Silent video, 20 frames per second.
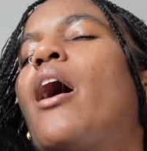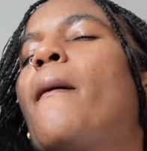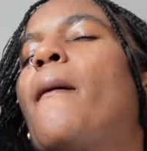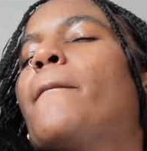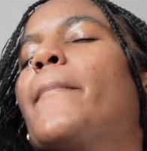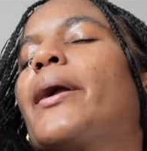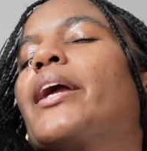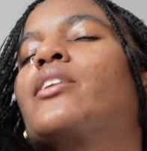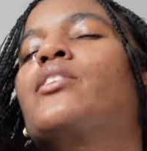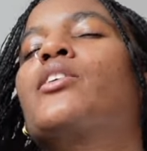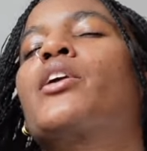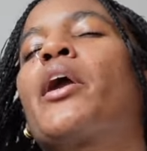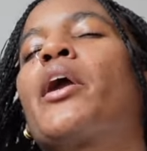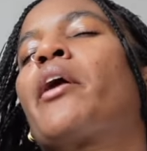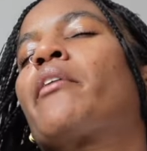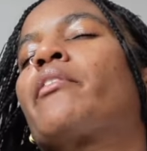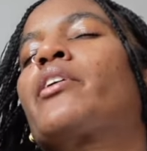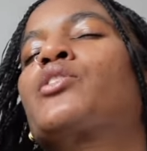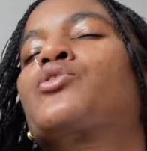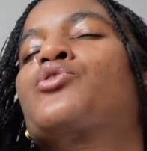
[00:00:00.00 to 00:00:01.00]
main
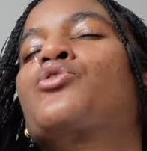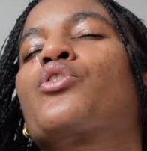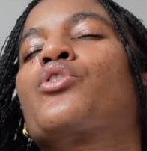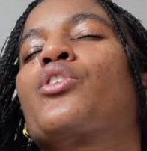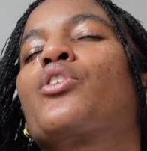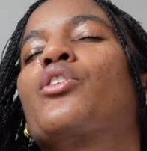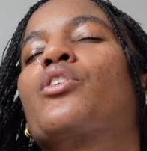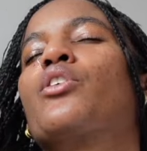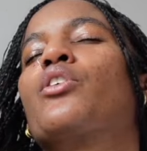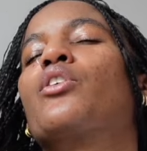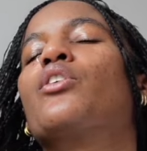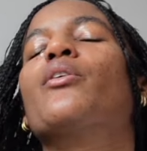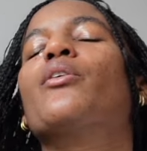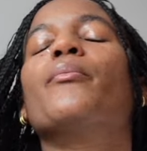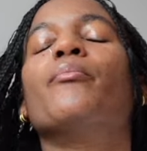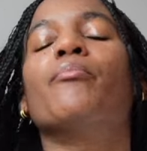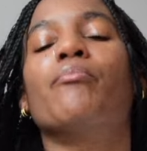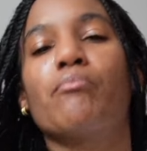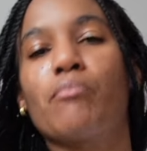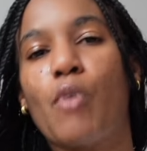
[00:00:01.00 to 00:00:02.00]
character
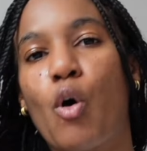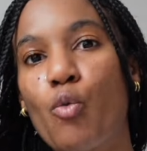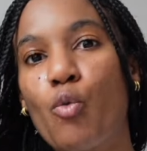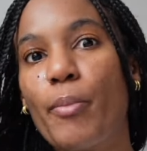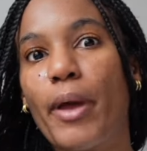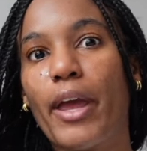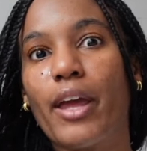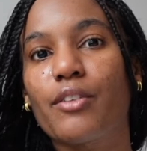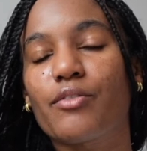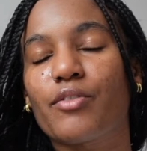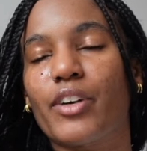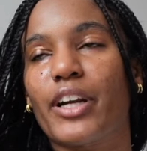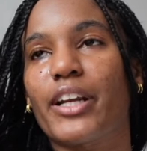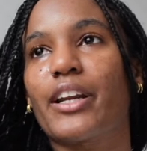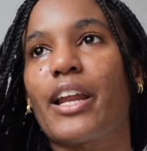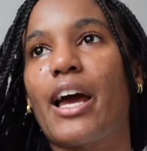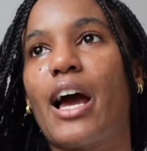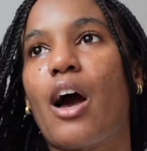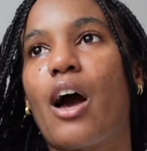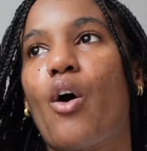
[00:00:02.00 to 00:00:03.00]
moment right
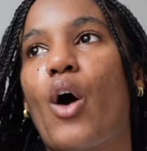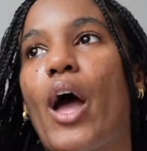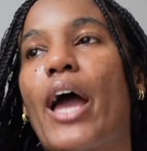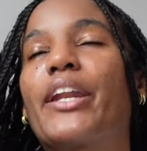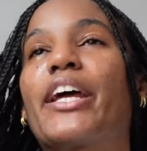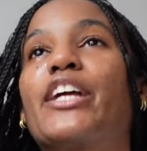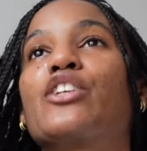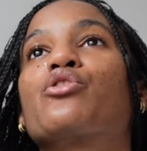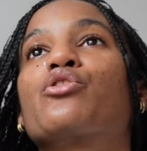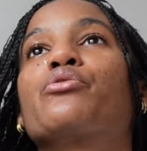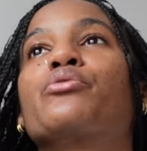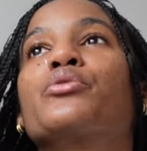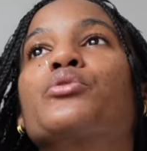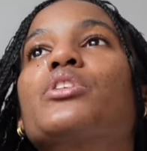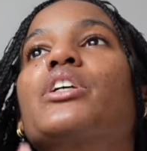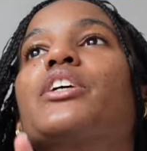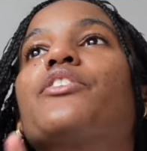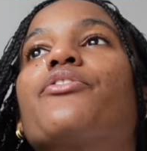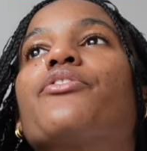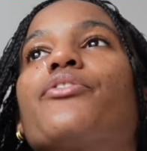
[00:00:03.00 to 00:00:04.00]
now, and I
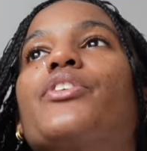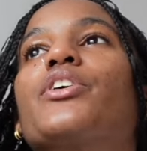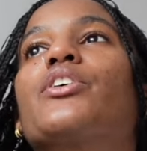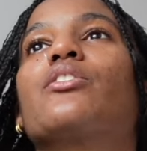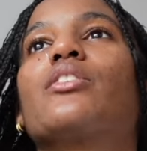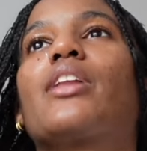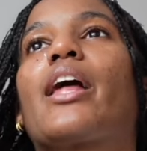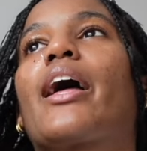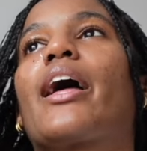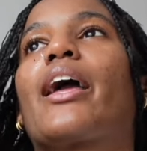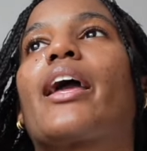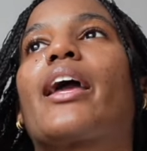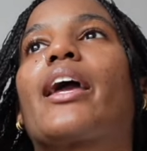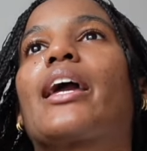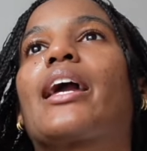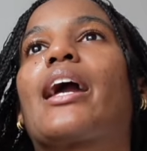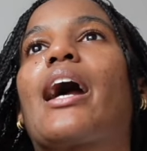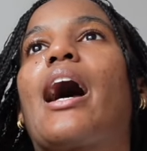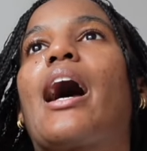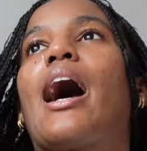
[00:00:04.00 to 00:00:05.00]
truly feel
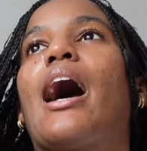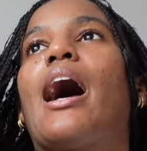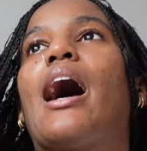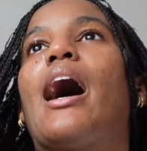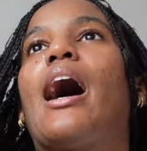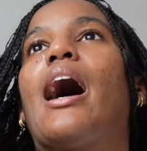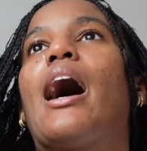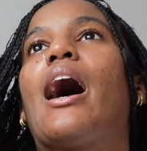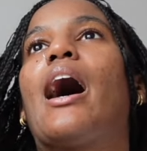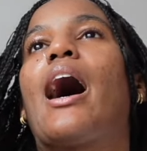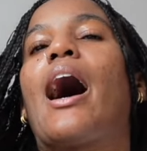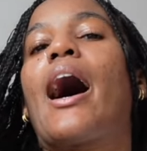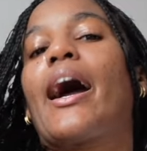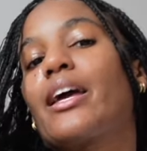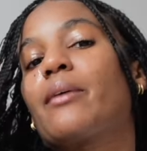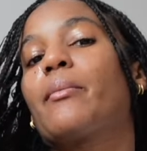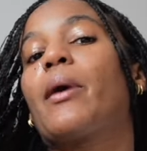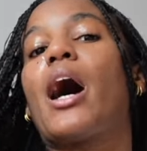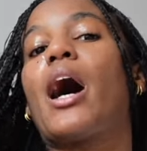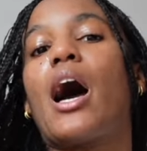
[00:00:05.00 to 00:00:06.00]
like I
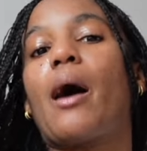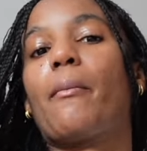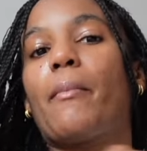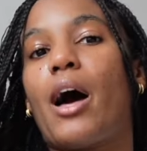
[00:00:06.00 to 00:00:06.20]
am a hot